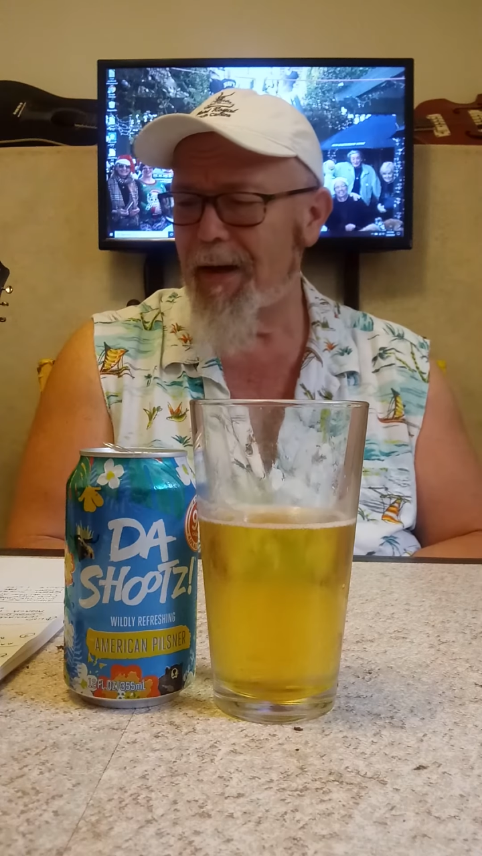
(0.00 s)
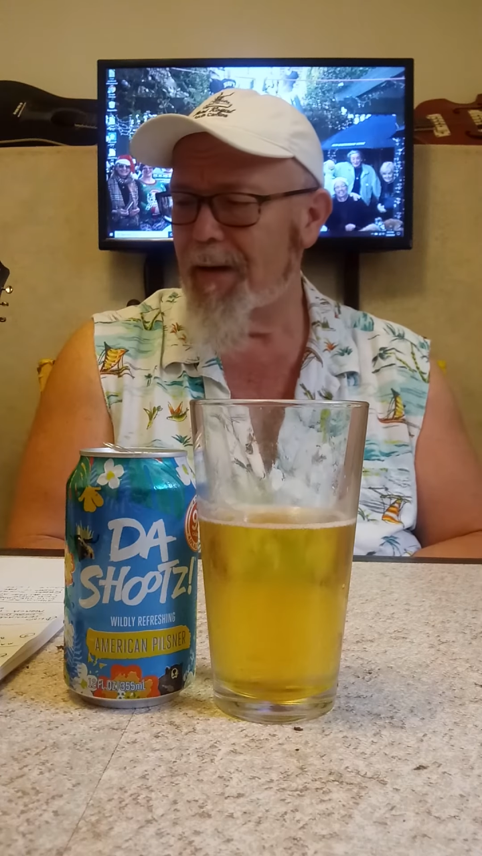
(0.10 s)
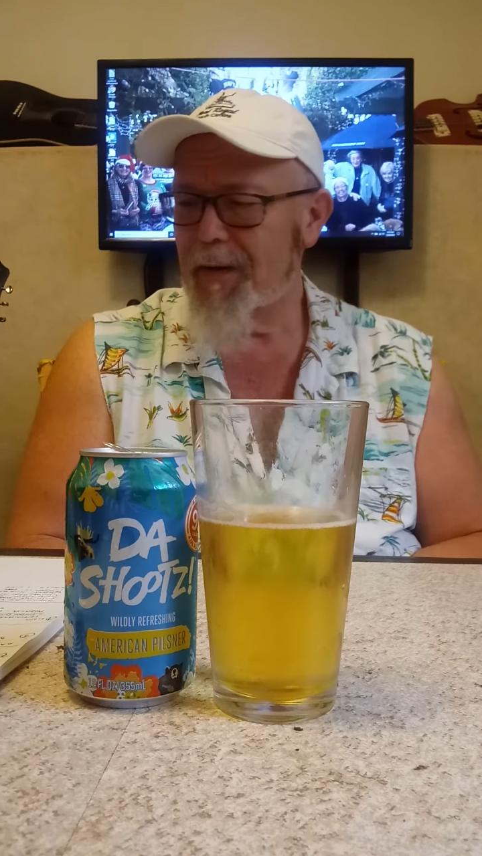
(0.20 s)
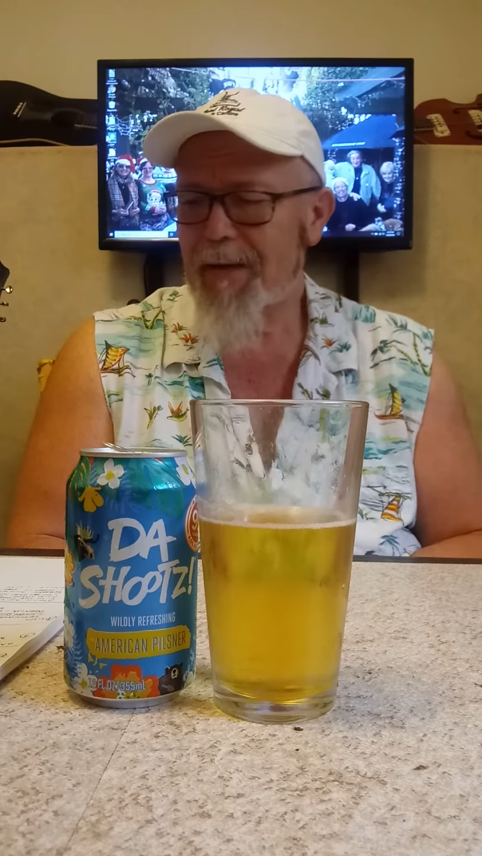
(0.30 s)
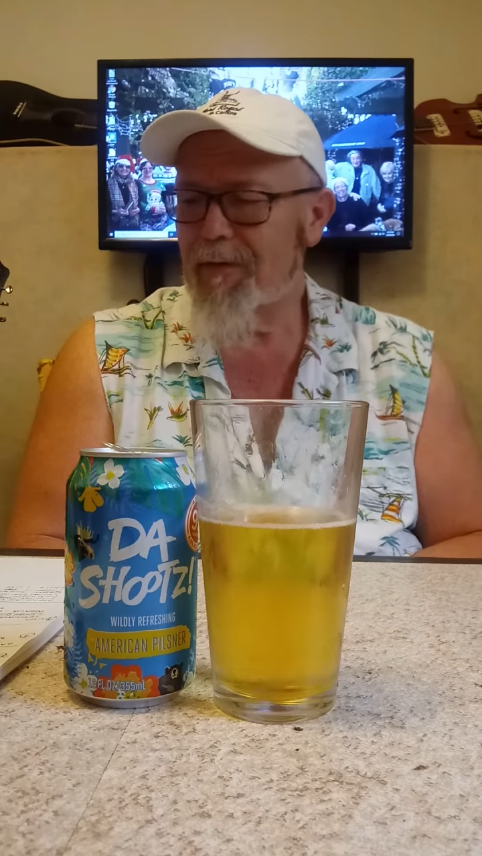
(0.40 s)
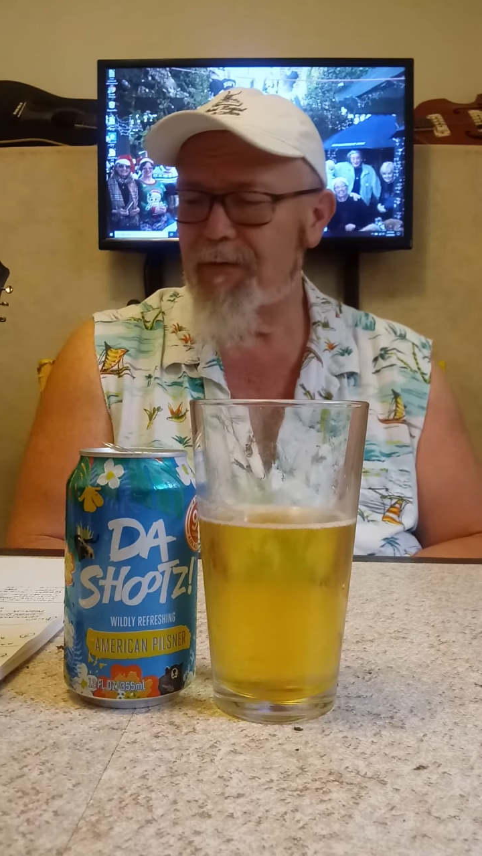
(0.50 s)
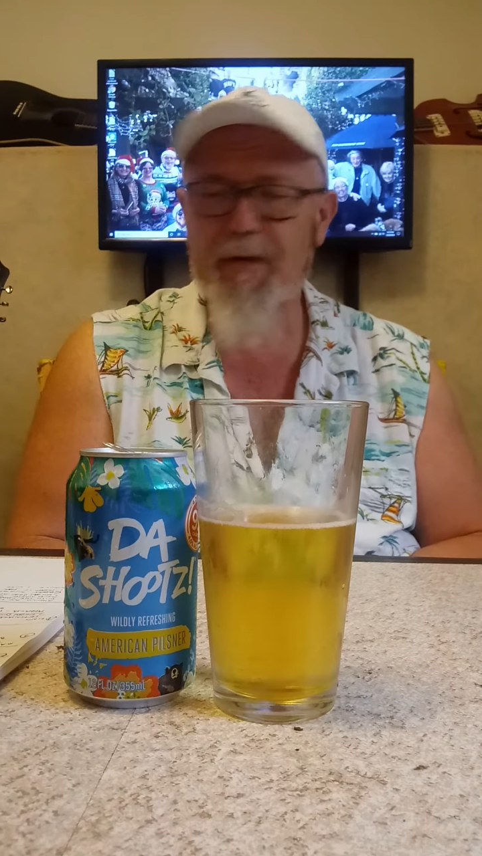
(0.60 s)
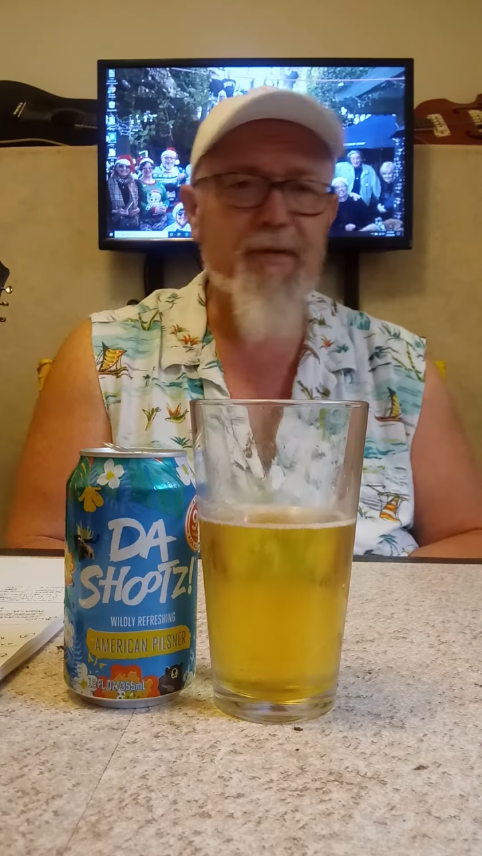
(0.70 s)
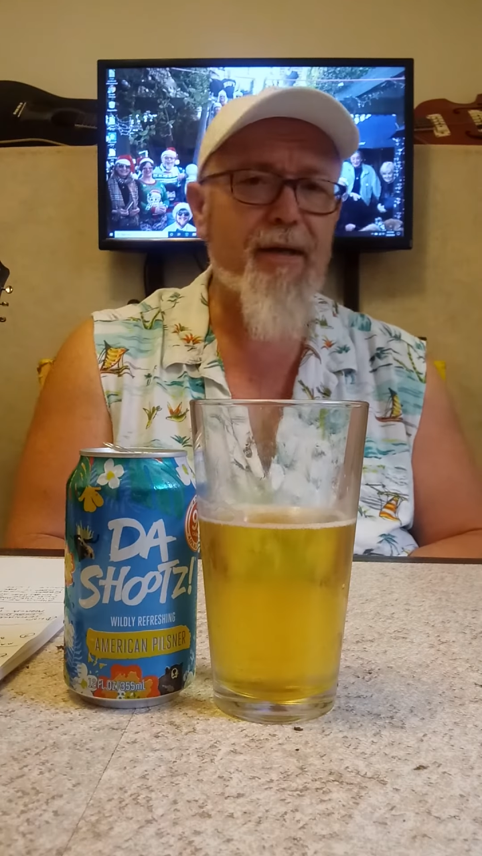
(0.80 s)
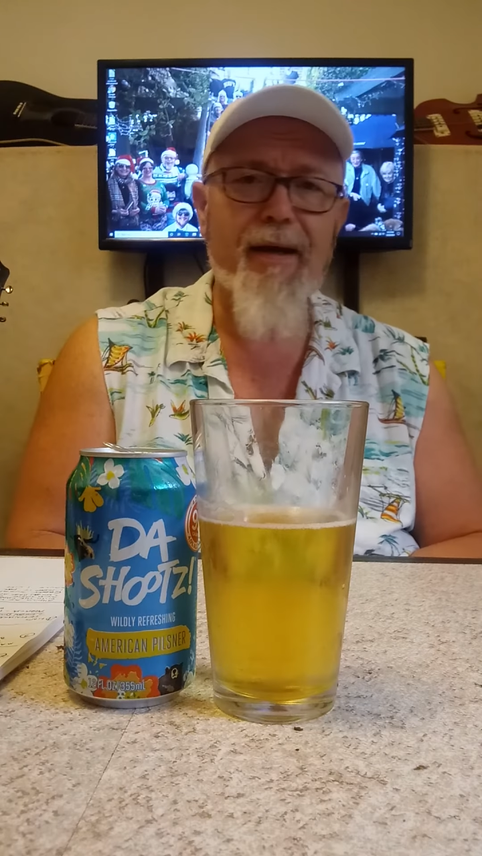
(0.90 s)
I'll give it
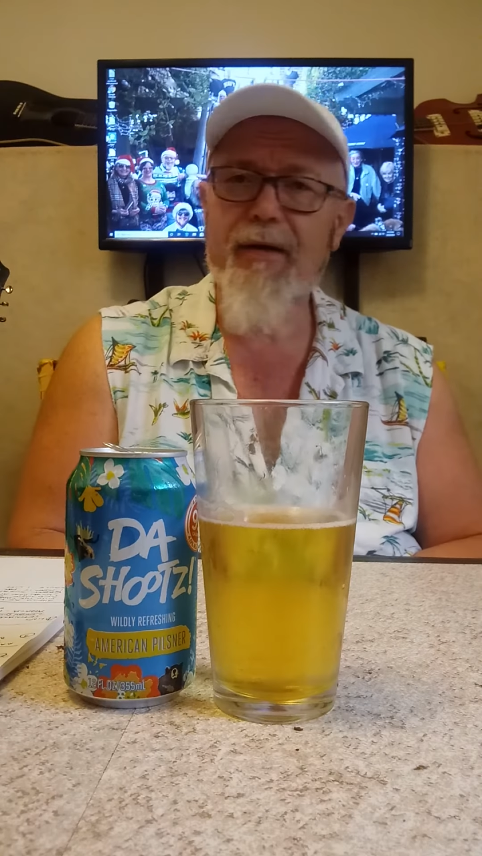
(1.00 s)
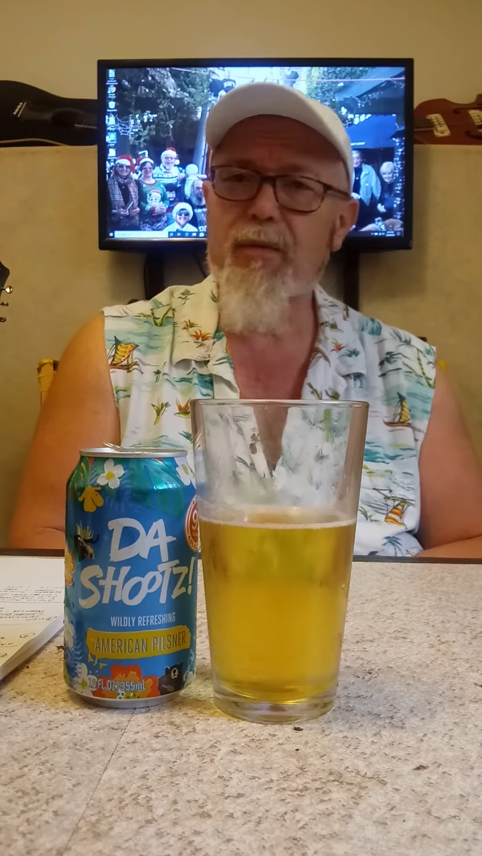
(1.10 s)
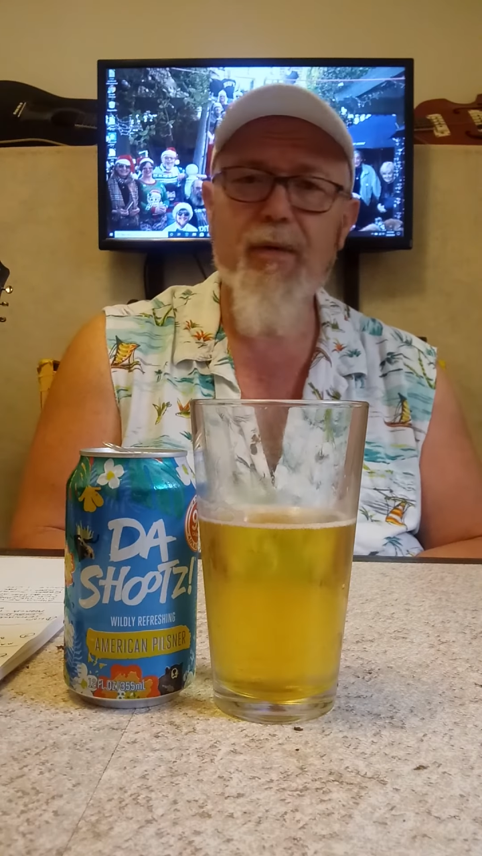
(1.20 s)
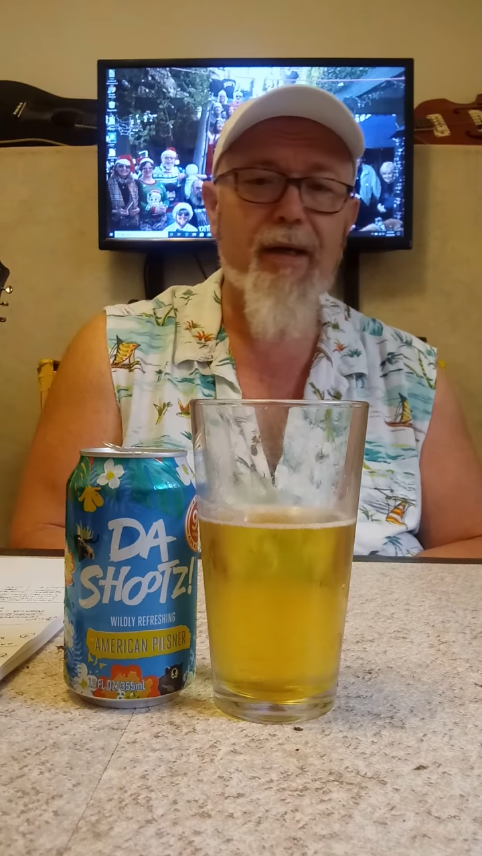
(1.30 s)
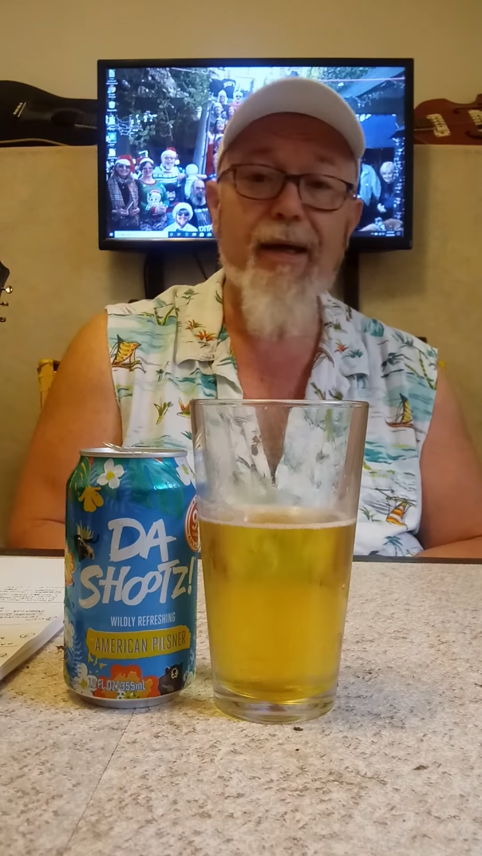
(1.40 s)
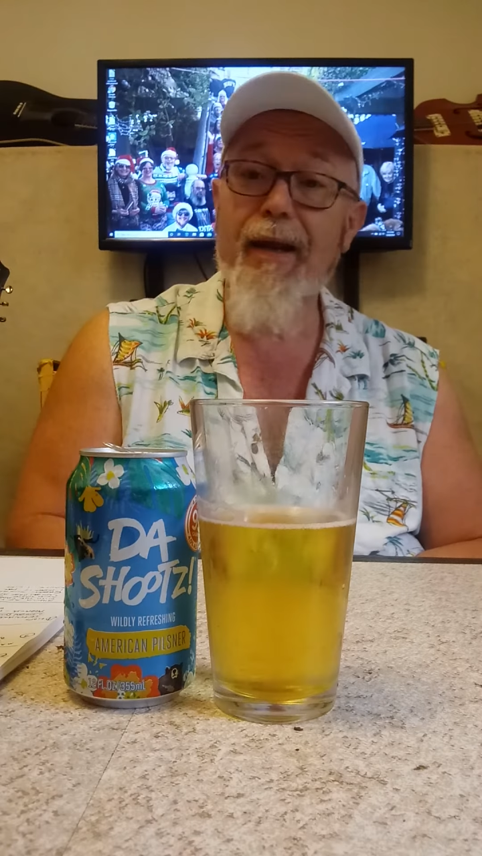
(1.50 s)
15 out of 20.